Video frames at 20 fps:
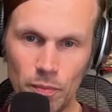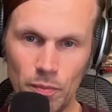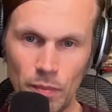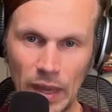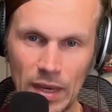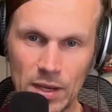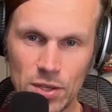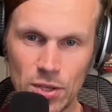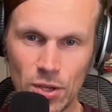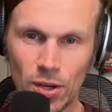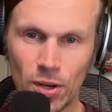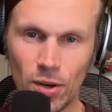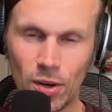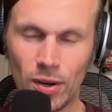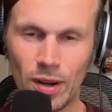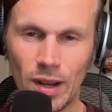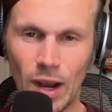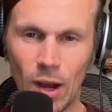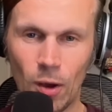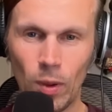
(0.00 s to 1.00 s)
mixer
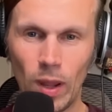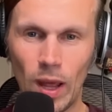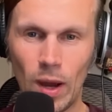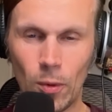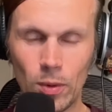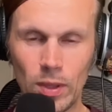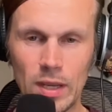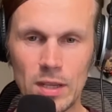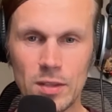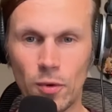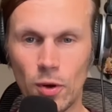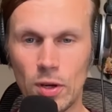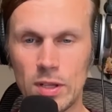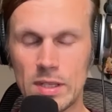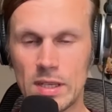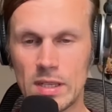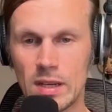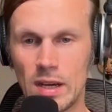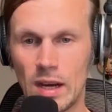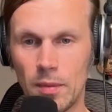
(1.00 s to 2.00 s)
on how loud these
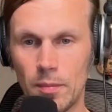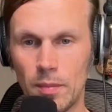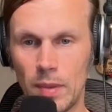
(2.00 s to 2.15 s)
voices can